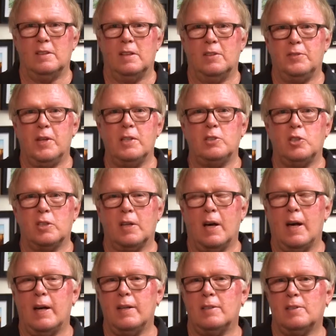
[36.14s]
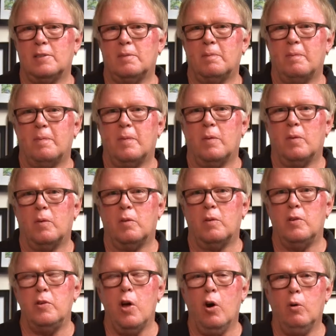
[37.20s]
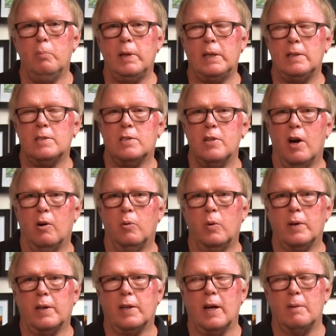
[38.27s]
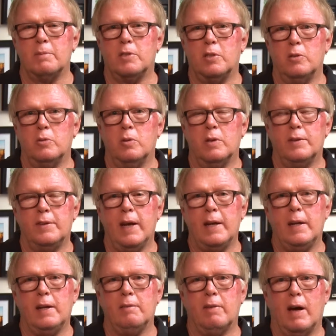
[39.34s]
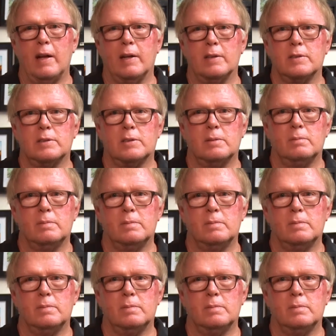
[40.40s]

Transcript: Attention, guys. No means no when it comes to dating violence.